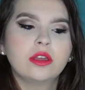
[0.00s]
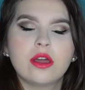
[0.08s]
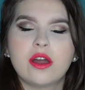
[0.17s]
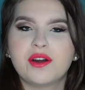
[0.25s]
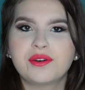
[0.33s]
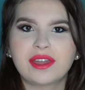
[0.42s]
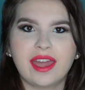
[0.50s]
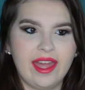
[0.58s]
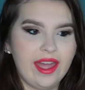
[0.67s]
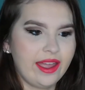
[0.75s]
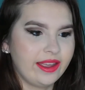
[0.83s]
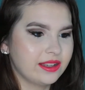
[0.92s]

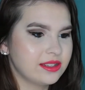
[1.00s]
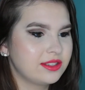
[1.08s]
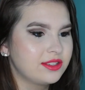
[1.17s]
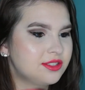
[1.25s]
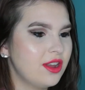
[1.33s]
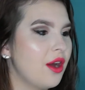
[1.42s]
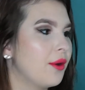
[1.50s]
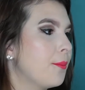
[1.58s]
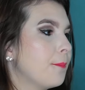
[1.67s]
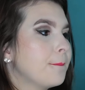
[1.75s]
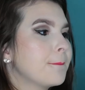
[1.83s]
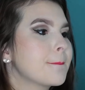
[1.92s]
Okay, so
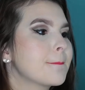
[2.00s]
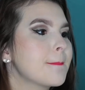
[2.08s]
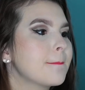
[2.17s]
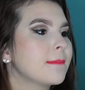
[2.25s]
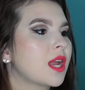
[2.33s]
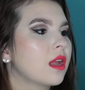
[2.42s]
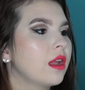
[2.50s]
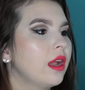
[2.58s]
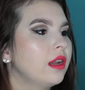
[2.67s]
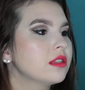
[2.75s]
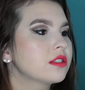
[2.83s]
it is